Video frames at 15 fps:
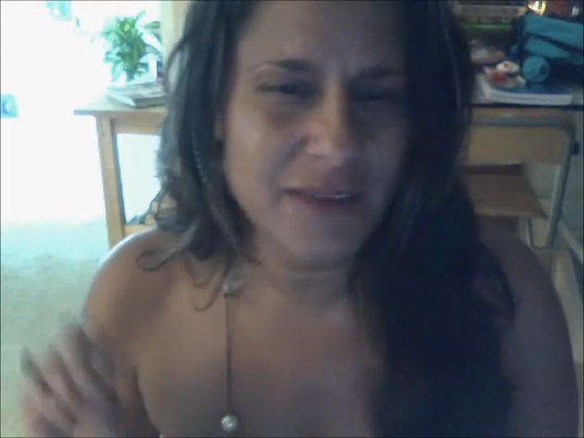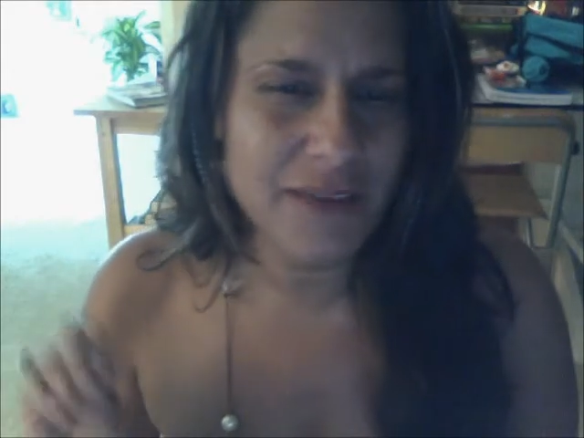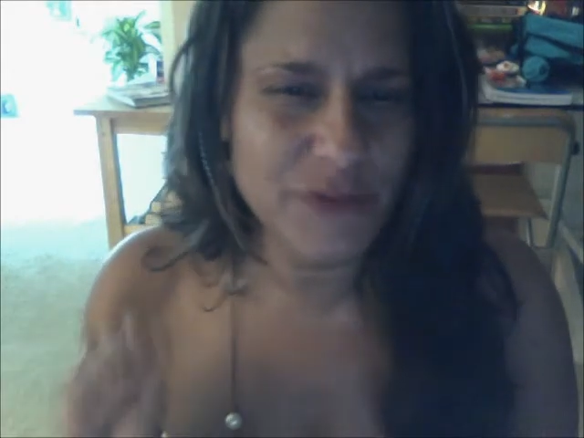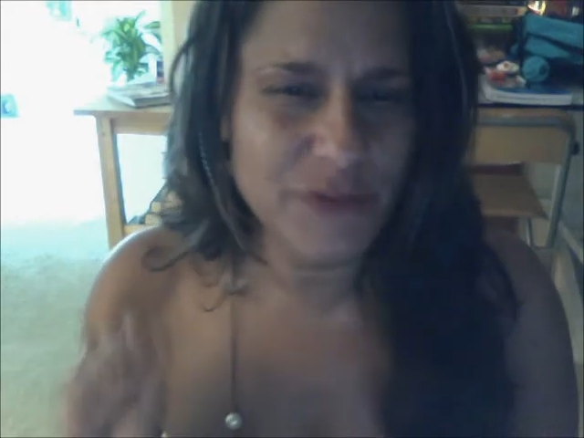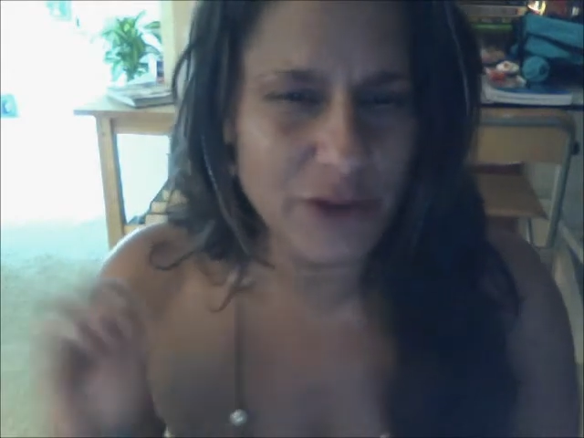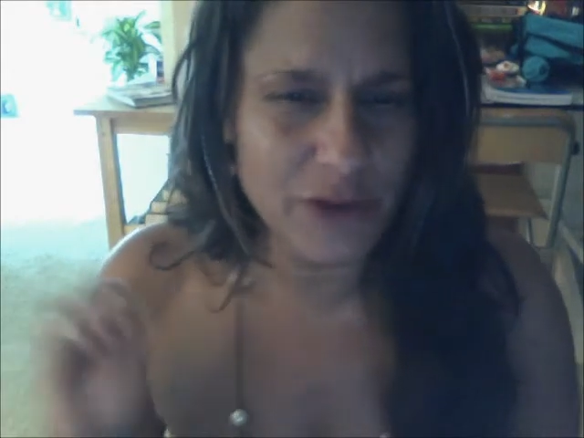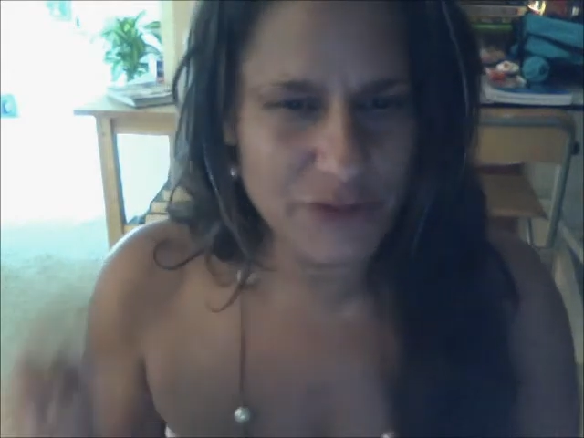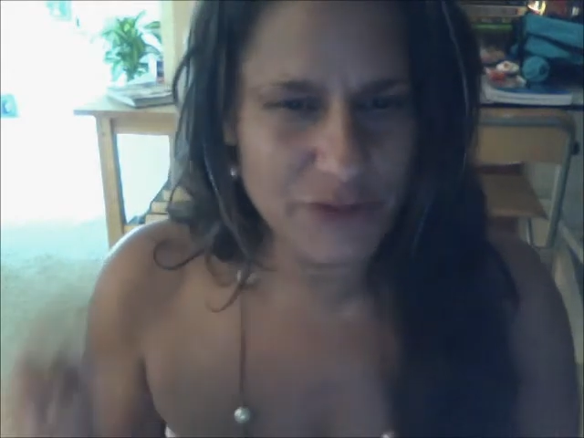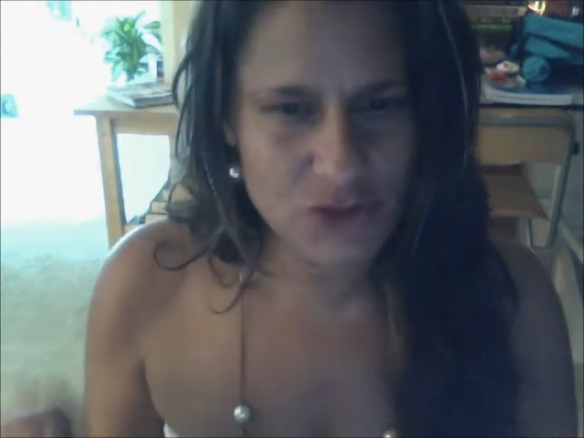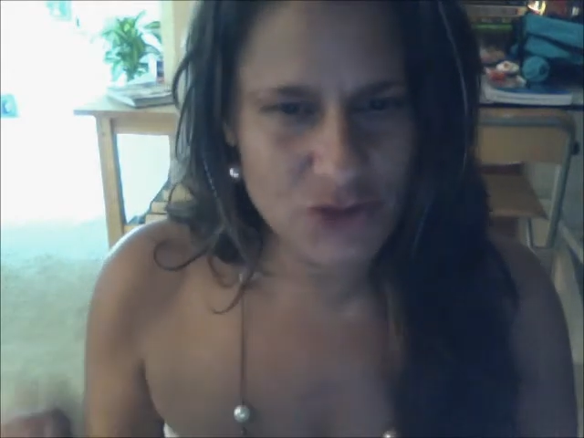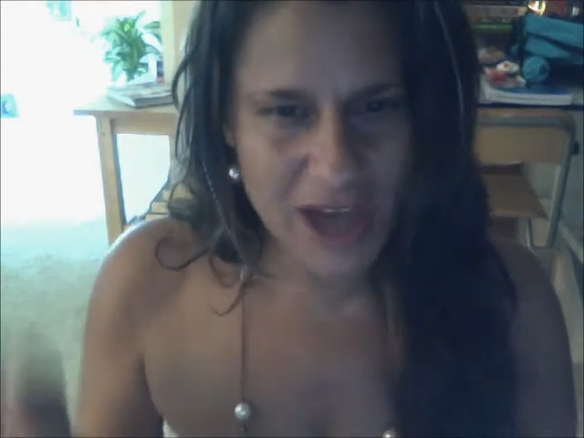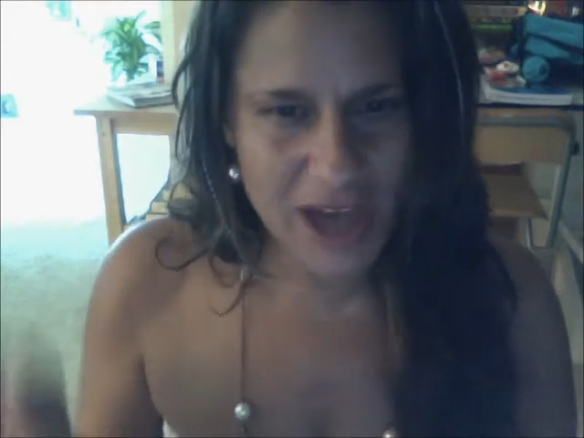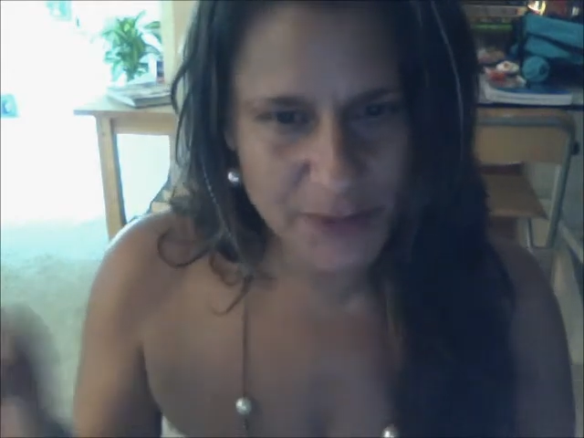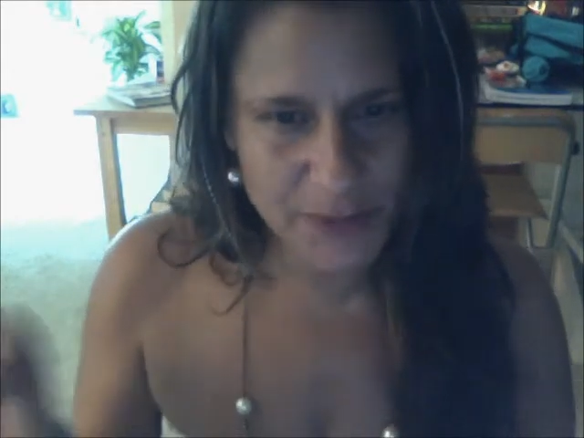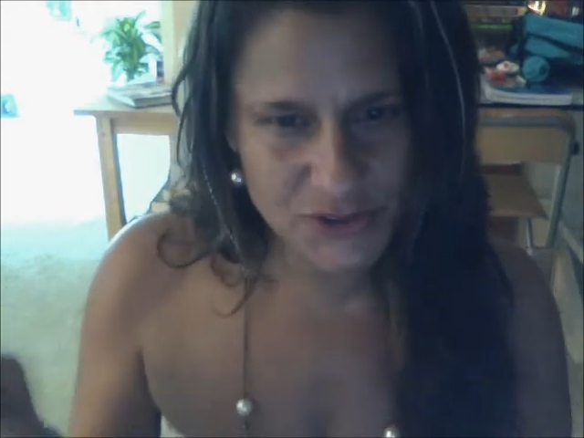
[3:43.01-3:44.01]
for a few
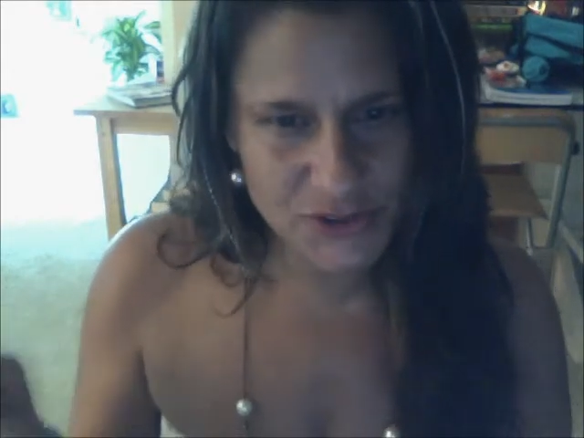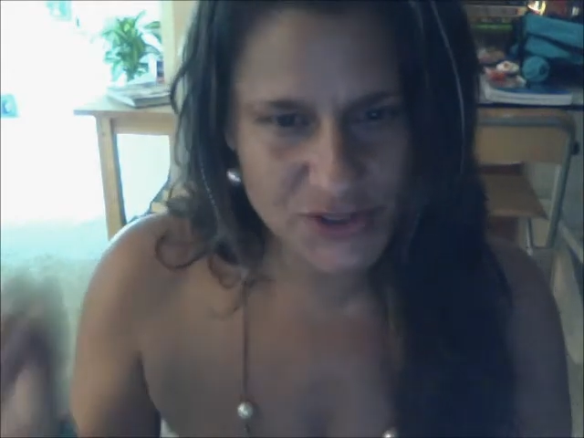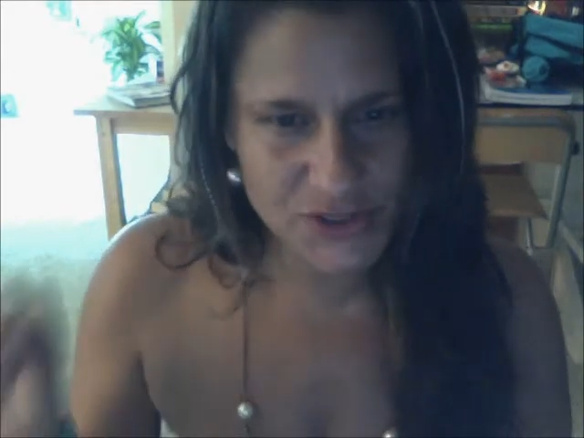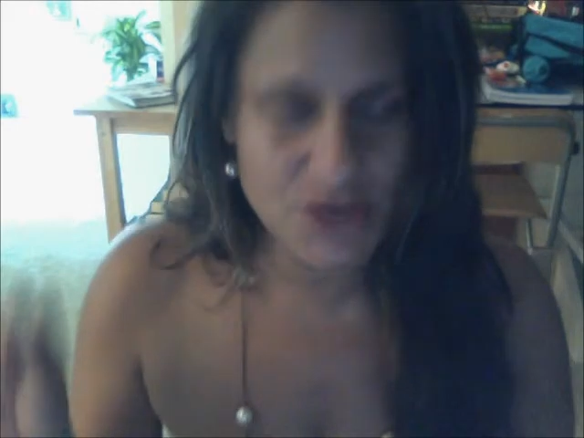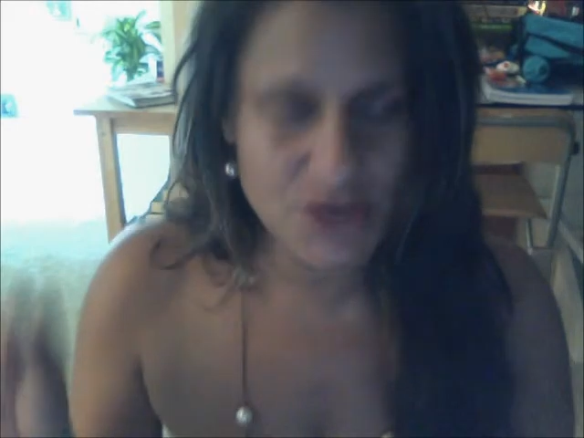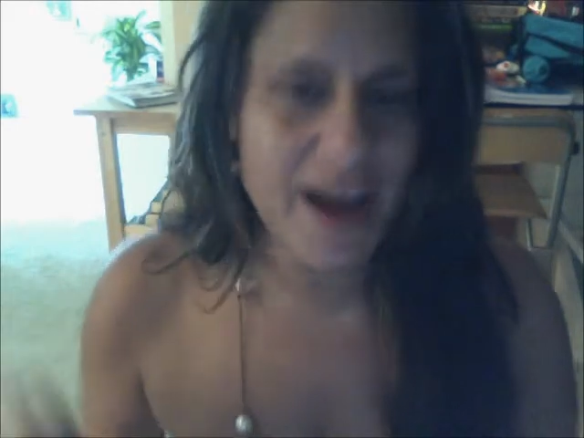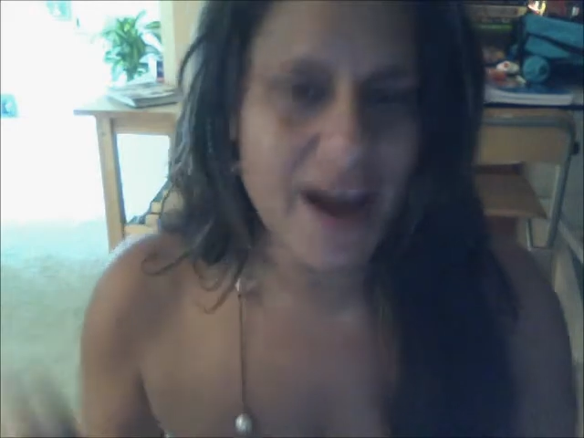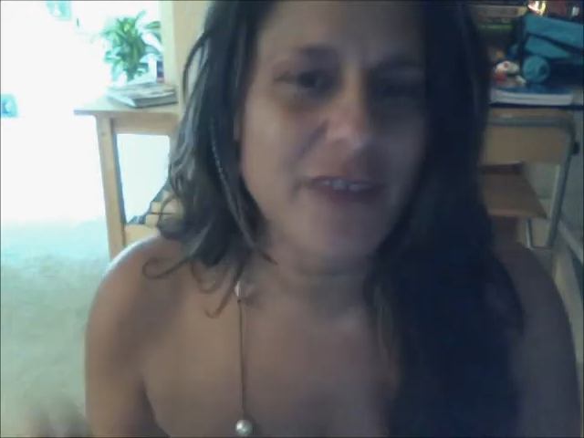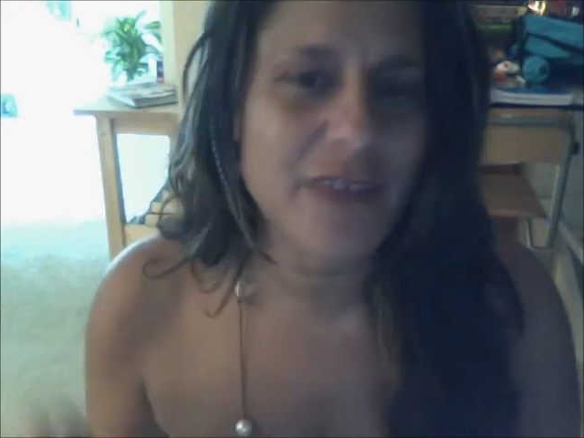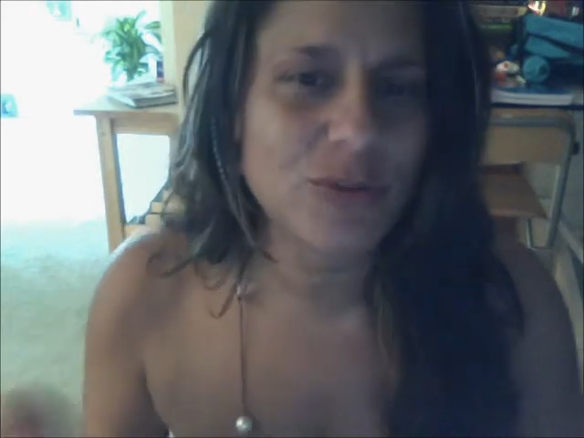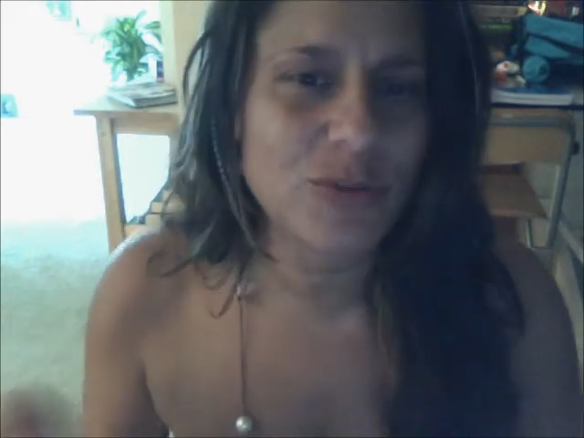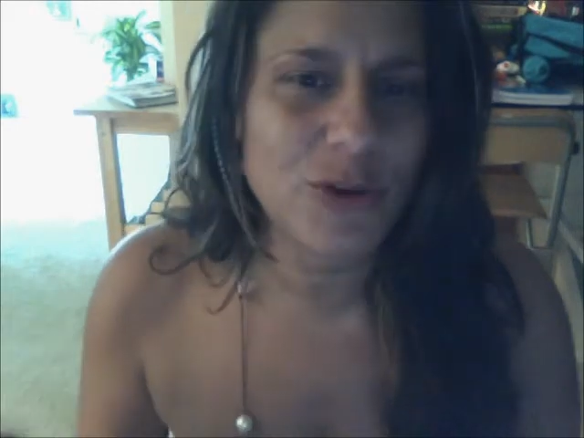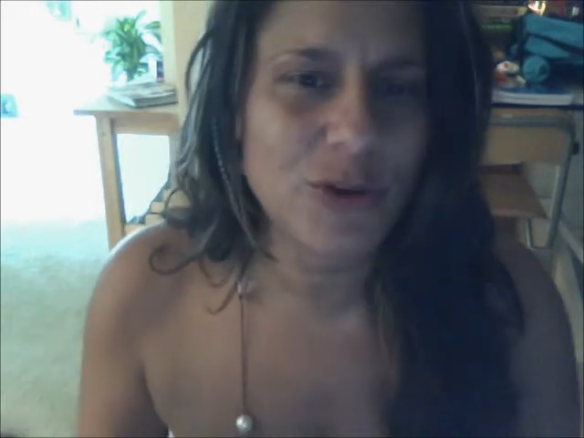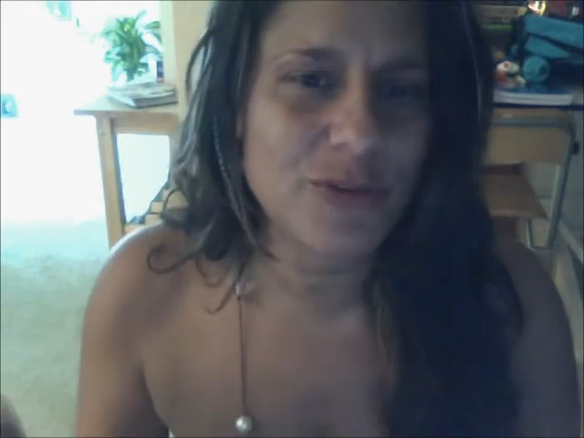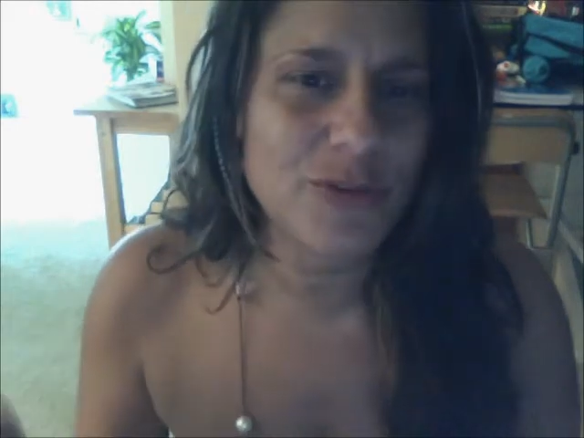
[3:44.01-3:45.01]
chapters so you have a
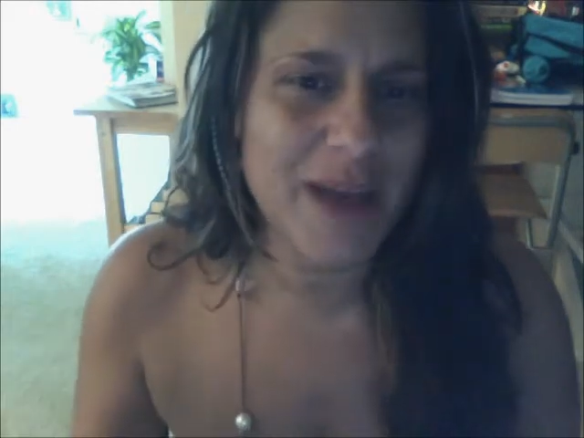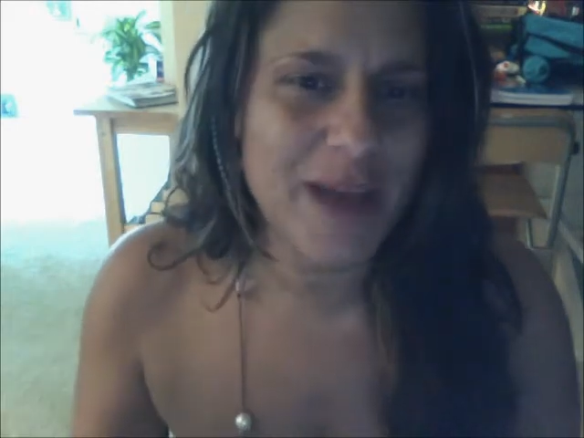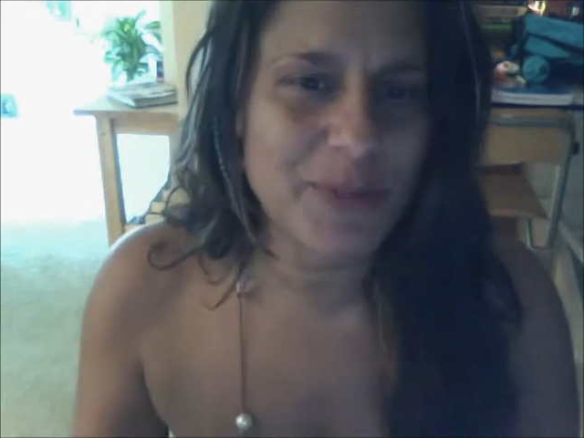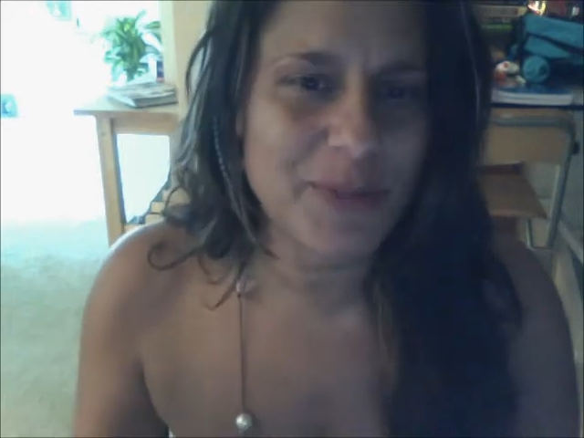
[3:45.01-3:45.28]
roadmap